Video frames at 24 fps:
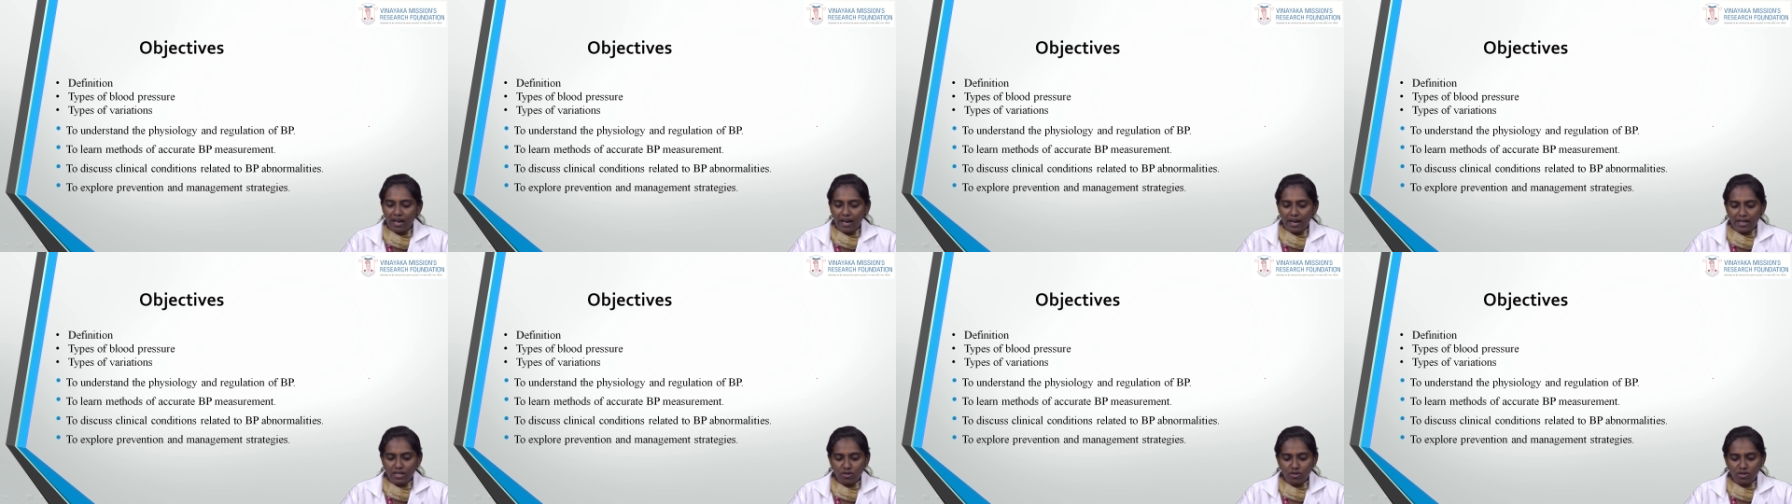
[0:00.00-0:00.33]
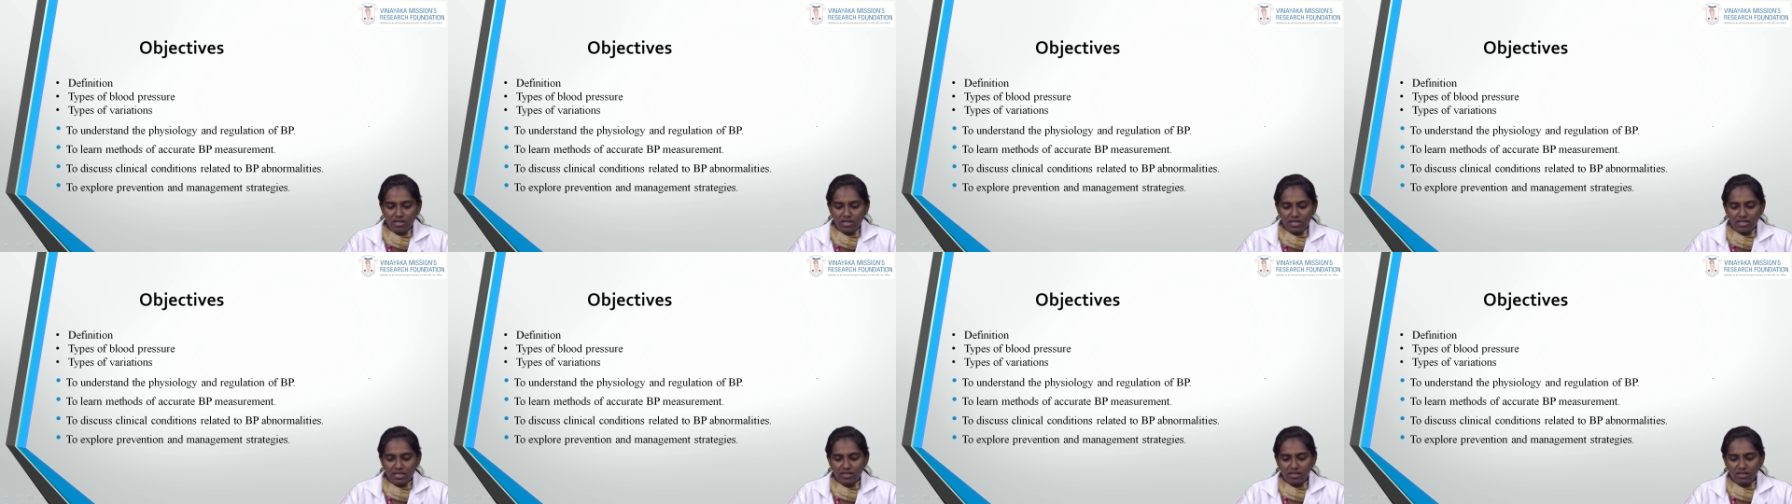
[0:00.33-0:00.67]

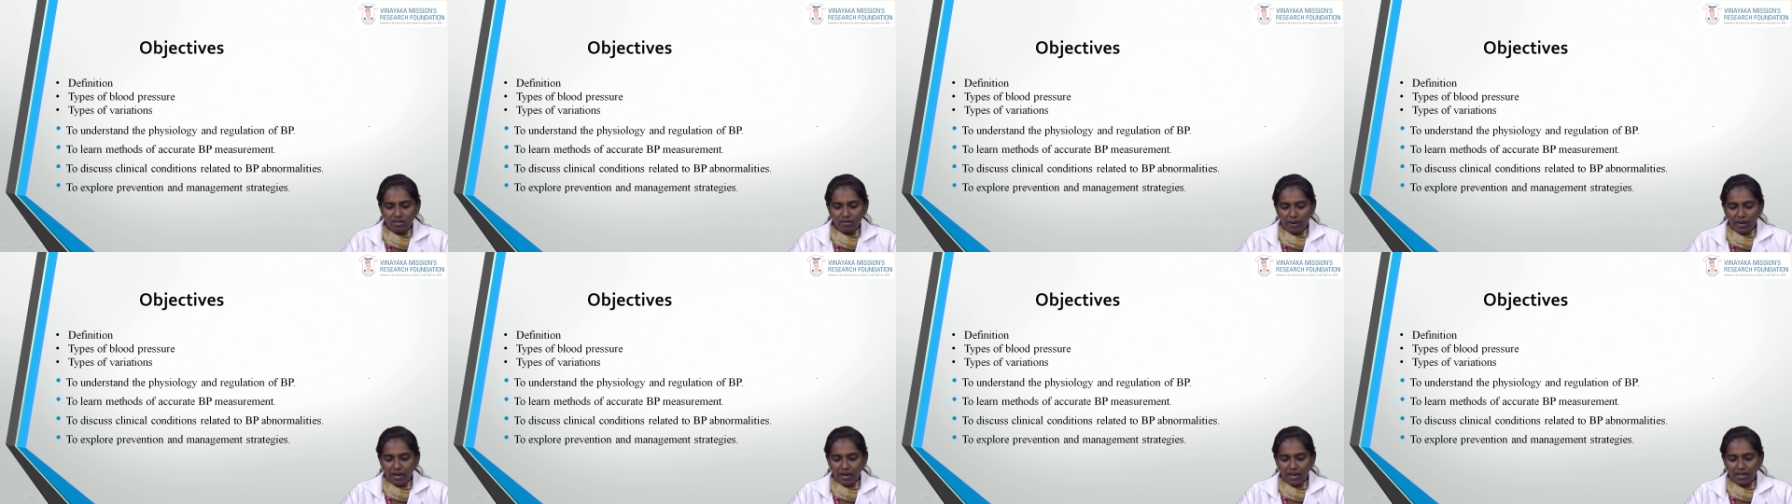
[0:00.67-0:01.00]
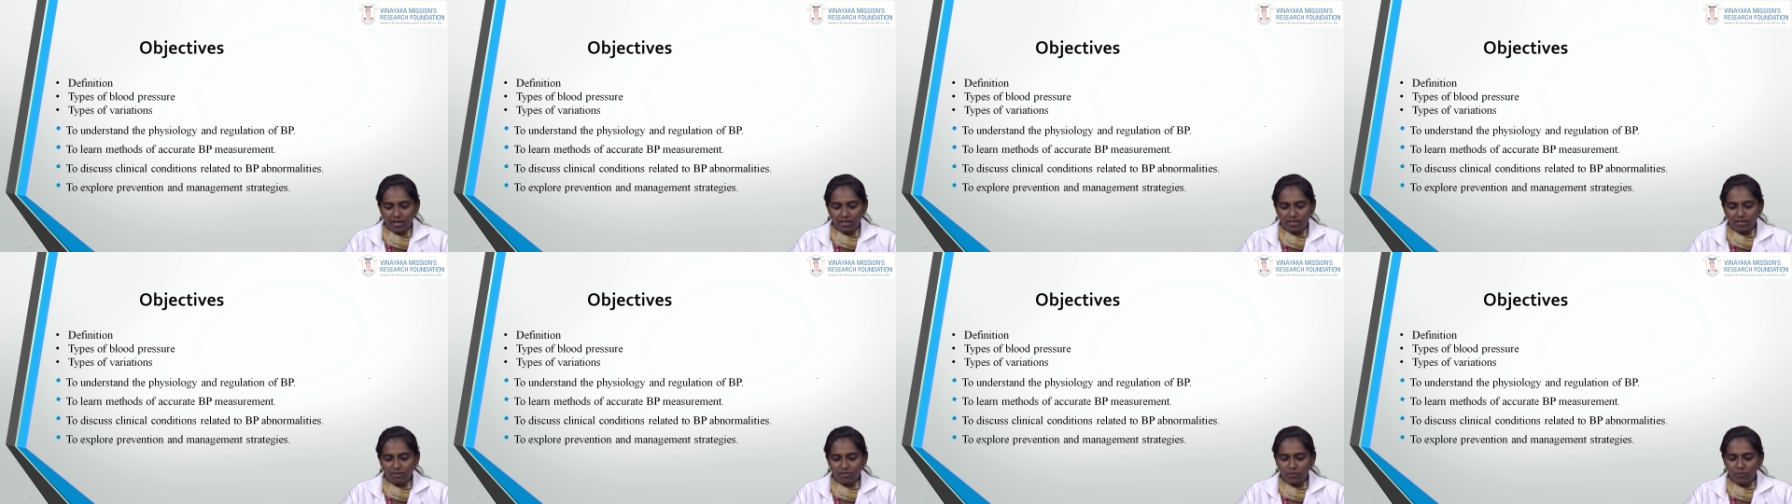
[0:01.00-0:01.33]
angiotensin
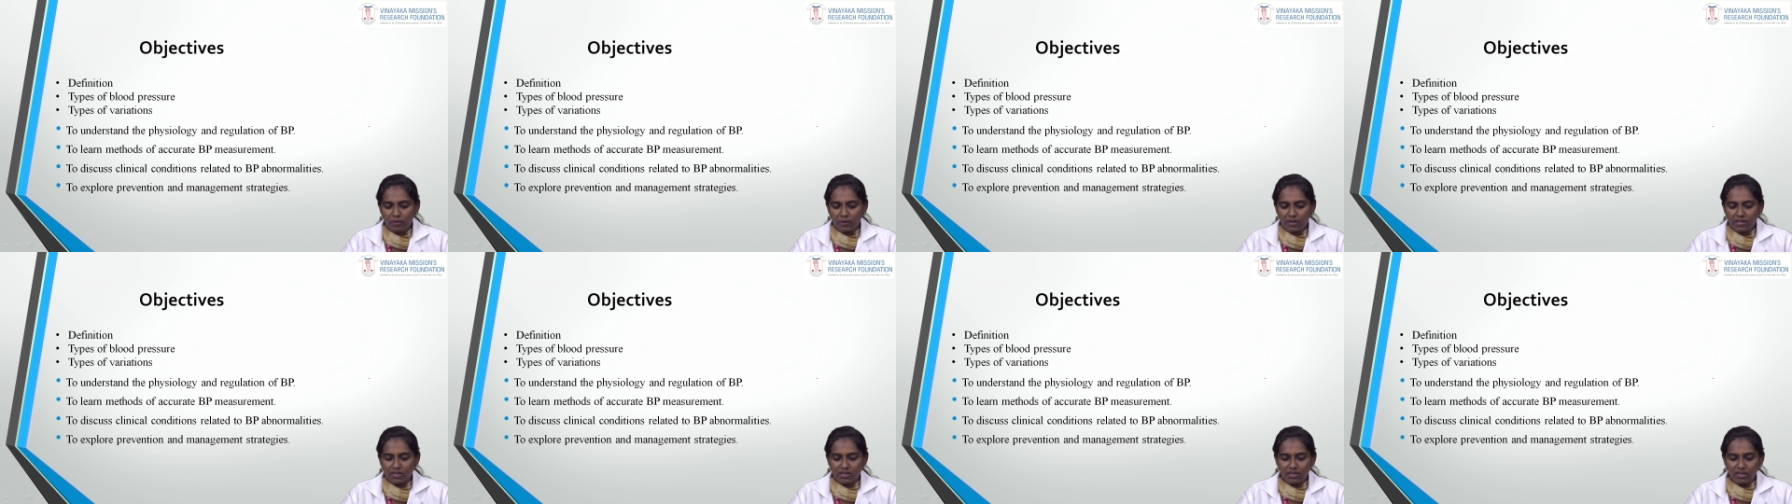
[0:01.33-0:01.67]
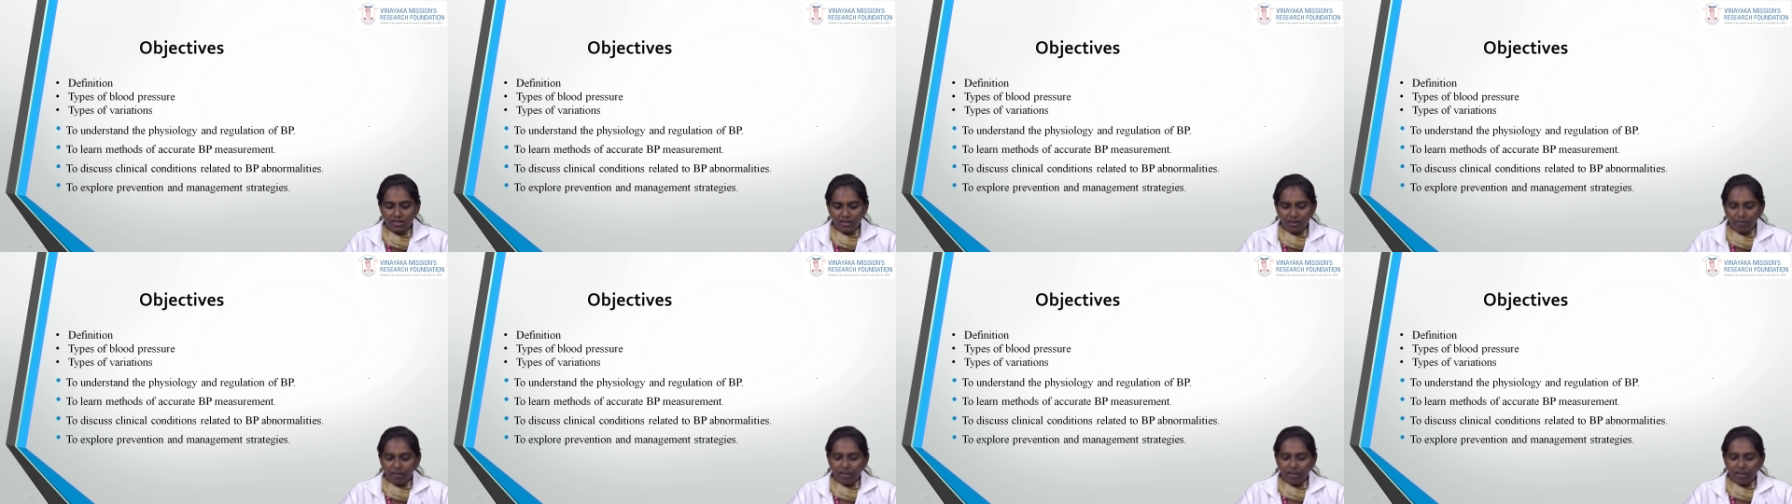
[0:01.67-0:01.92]
mechanisms present,